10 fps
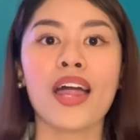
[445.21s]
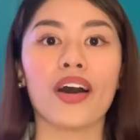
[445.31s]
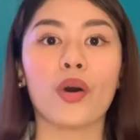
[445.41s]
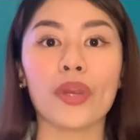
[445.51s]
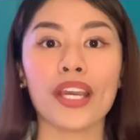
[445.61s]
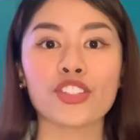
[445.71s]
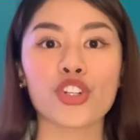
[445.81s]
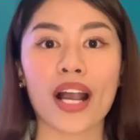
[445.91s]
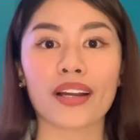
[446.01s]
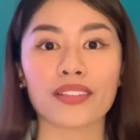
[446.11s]
Now we
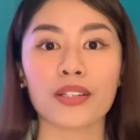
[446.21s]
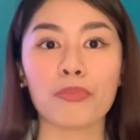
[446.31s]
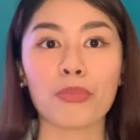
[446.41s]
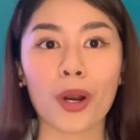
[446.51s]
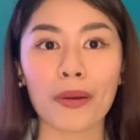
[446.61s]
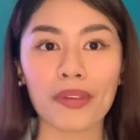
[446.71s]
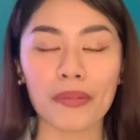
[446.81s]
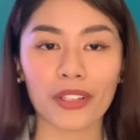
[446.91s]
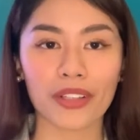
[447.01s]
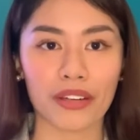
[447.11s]
attract more
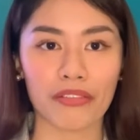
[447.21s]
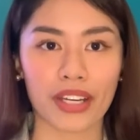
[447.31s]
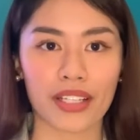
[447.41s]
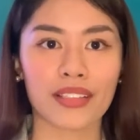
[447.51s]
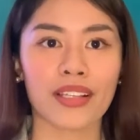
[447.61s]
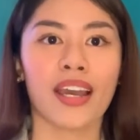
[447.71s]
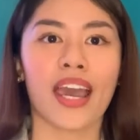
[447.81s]
people to invest,